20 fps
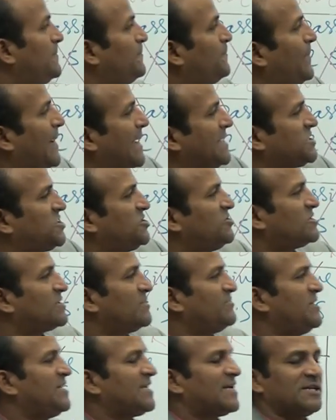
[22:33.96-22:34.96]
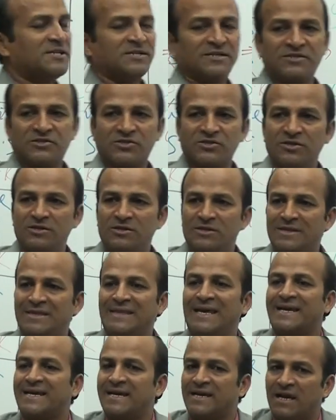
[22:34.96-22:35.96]
passive communicators,
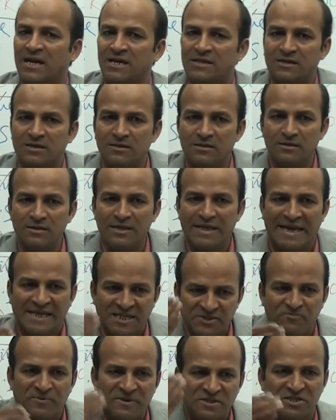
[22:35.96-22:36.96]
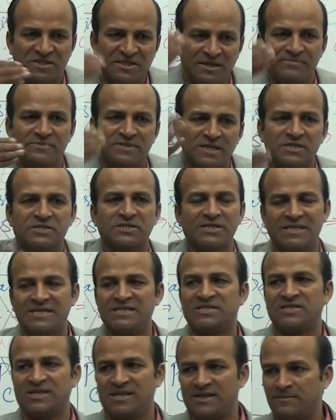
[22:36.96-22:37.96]
they cannot express themselves
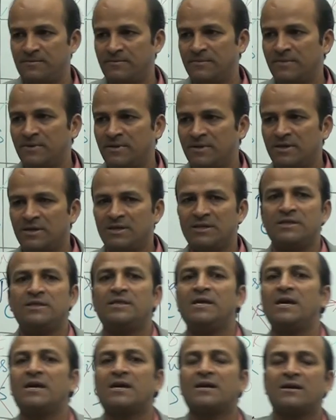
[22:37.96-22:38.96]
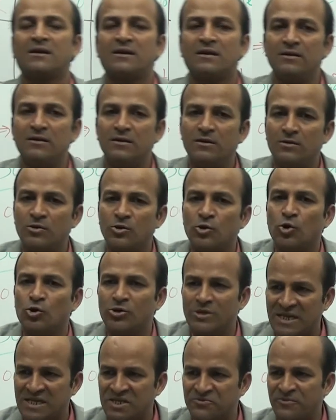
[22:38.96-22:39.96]
easily. They
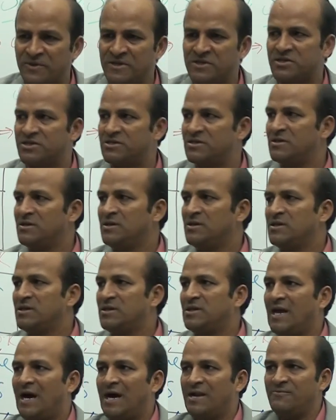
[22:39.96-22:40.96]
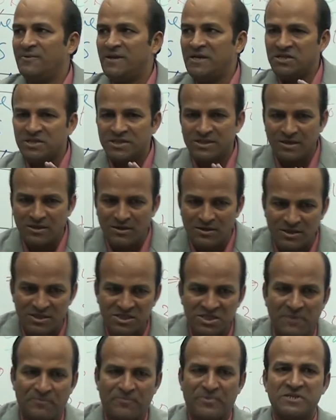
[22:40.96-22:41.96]
don't express, they always uh,
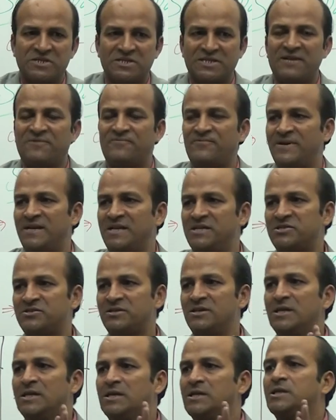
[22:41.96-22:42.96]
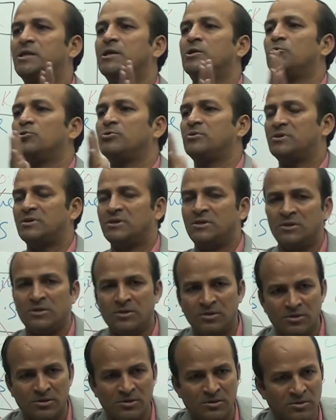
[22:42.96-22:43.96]
suppress their feelings, they don't
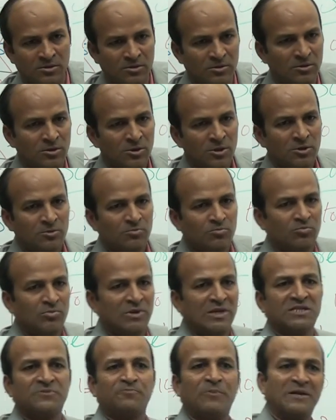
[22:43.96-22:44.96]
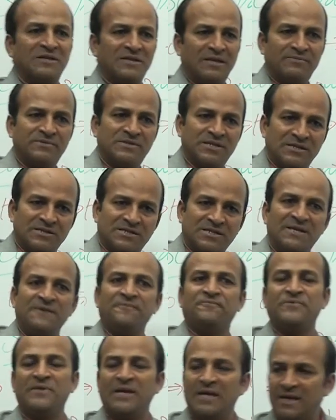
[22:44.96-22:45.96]
uh, respect themselves.
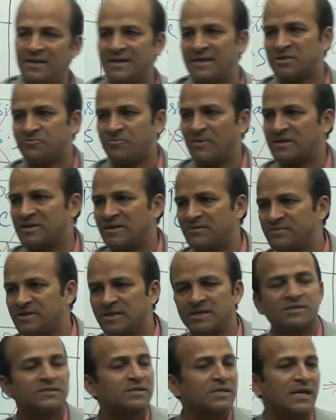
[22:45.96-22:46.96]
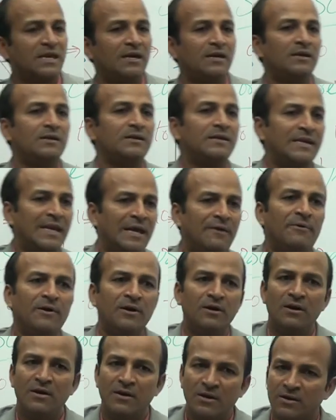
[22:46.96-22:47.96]
If they respect themselves, they
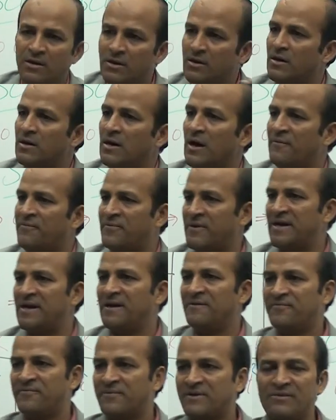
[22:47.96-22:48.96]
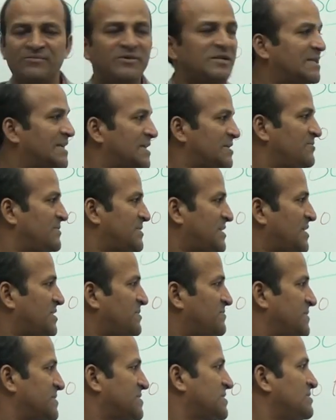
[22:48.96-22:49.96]
never afraid of communicating with other
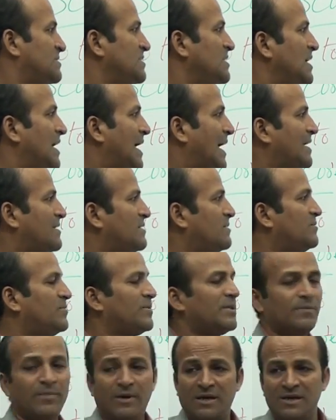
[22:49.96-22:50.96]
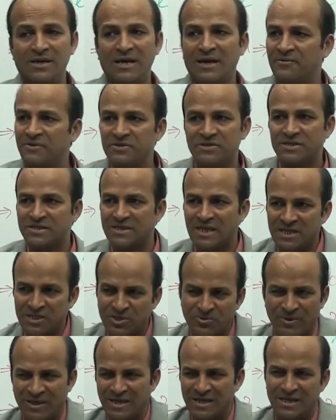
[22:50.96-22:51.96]
person and the body language is
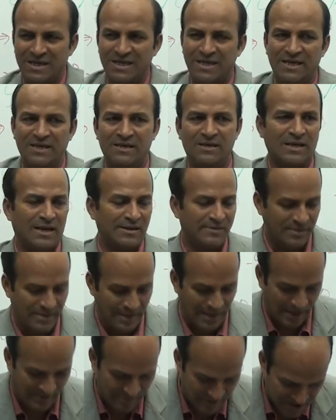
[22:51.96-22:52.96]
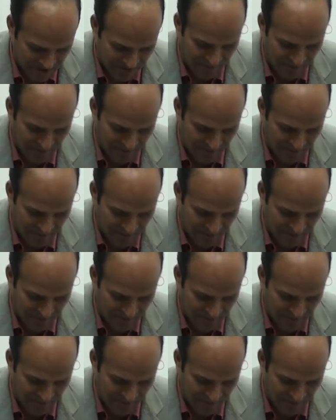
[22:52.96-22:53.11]
also very lean and they always